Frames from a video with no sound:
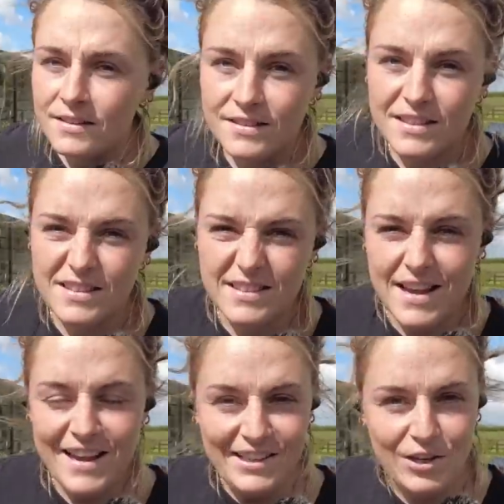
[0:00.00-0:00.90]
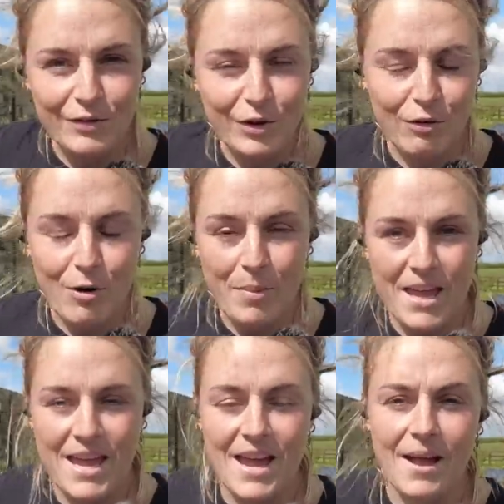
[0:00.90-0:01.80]
set aside cover crop
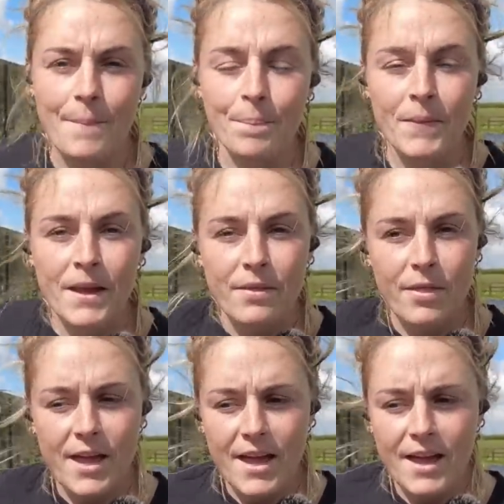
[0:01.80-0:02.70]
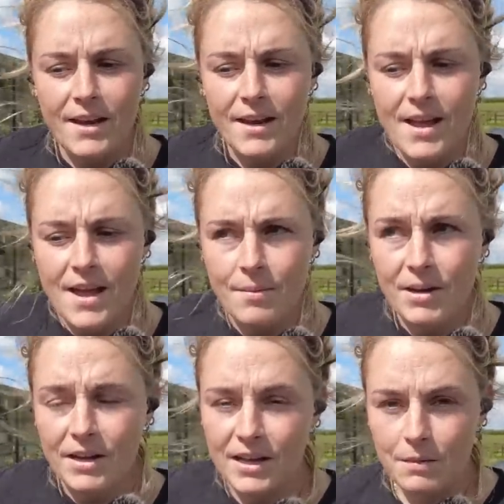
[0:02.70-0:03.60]
here, then I
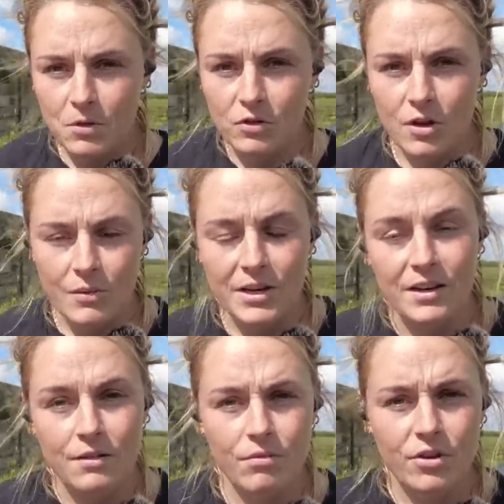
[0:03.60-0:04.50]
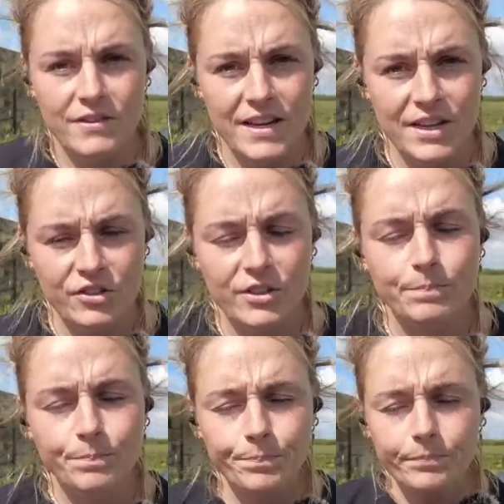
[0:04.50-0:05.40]
can keep those going in a rotation.
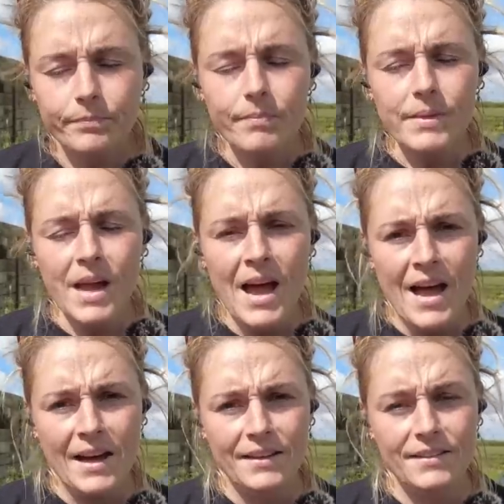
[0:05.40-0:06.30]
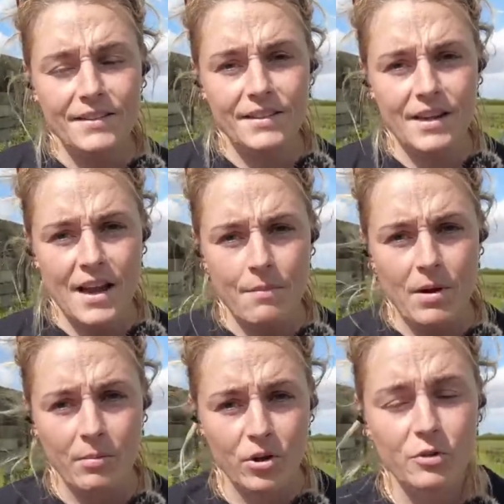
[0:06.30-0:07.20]
And
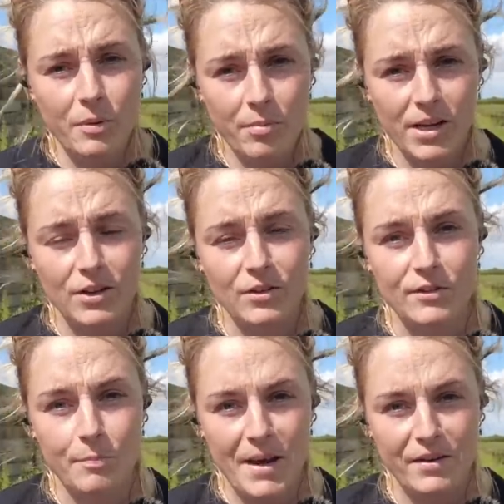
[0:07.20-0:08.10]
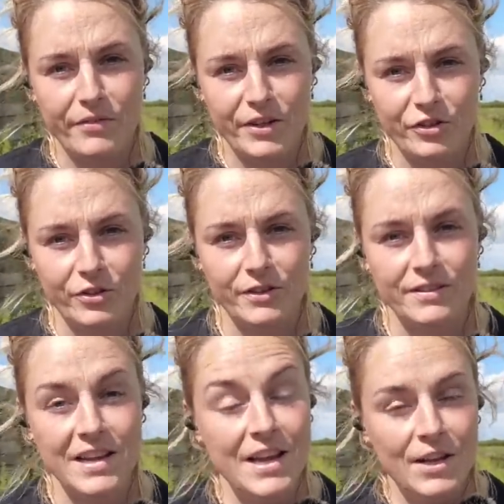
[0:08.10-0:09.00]
I'm going to be bringing lots of
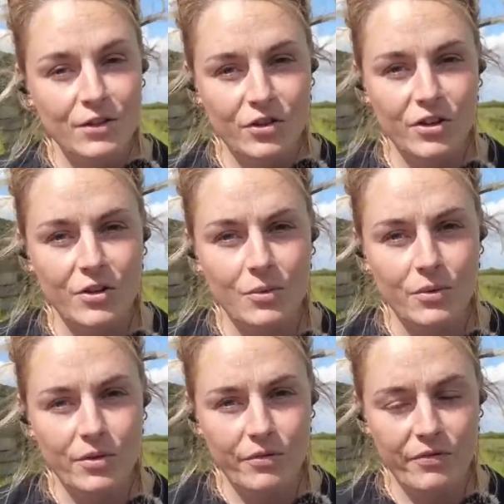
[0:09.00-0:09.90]
beneficials to the